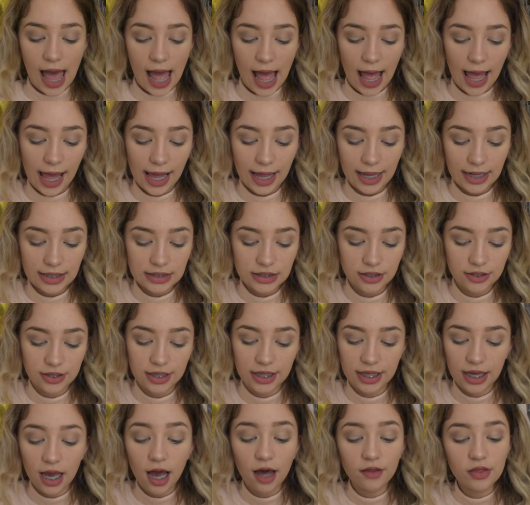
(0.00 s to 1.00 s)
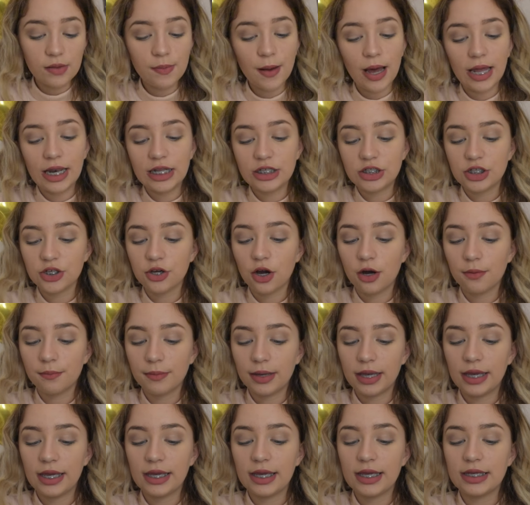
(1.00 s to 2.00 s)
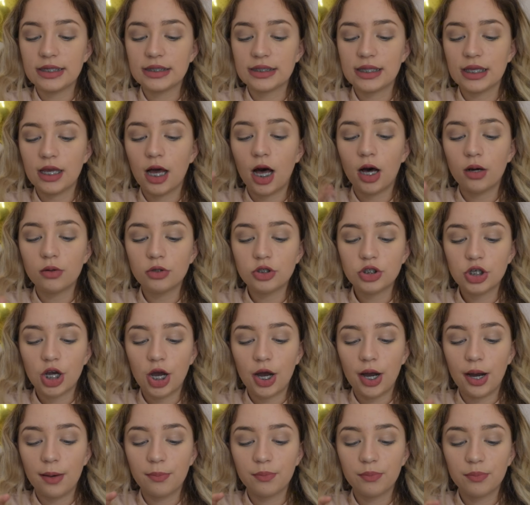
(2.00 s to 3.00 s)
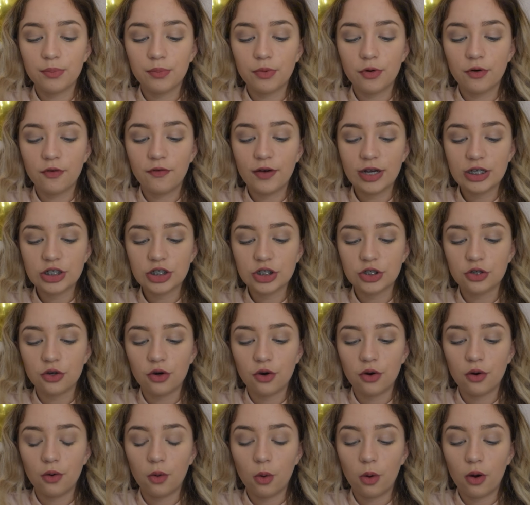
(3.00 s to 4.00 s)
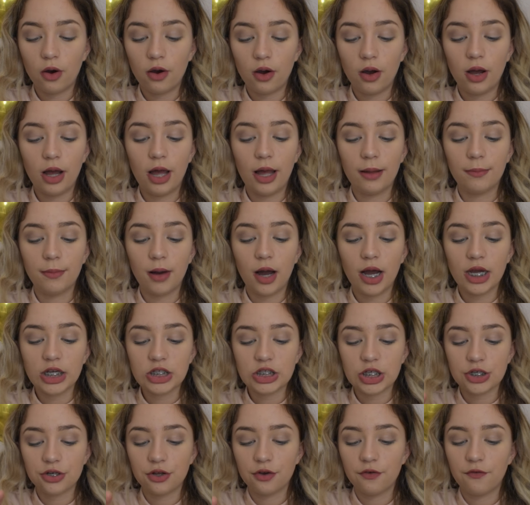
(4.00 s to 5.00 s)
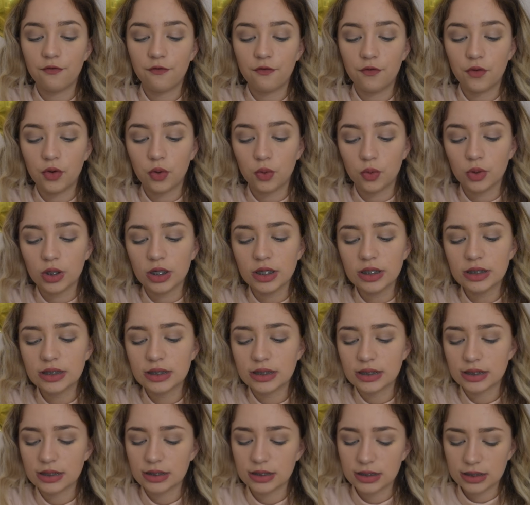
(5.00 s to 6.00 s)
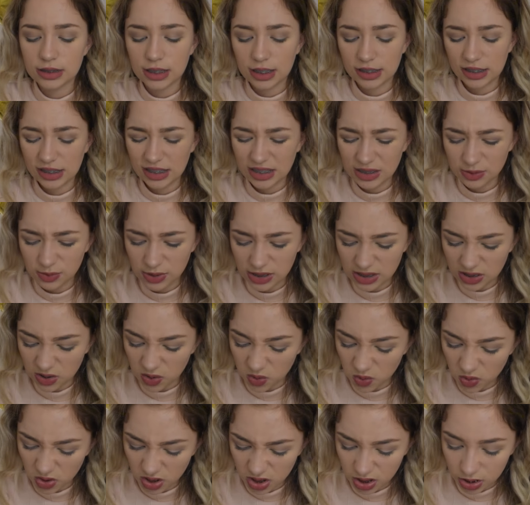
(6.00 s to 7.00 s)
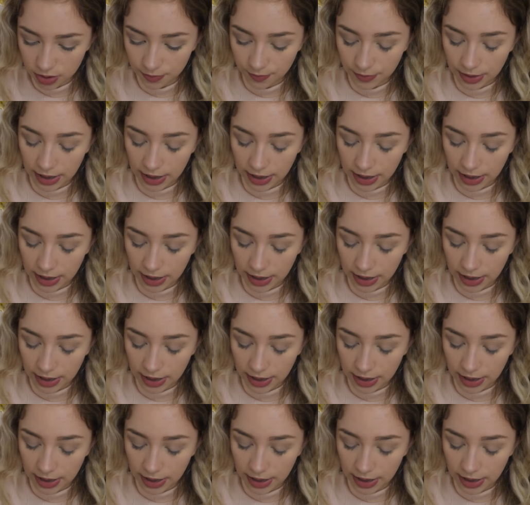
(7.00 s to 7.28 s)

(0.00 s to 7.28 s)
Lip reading: And the other palette she got me is the Ultra Professional Eyeshadow Flawless. I think that's what it's called.